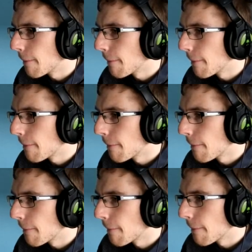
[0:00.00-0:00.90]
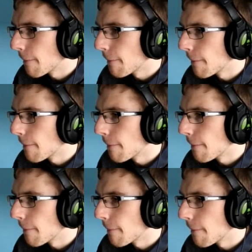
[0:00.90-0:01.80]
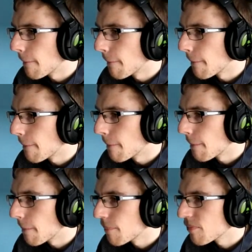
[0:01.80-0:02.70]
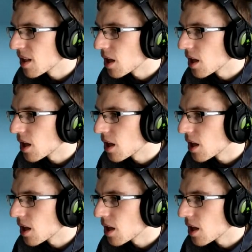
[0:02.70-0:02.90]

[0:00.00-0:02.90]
(no one is talking)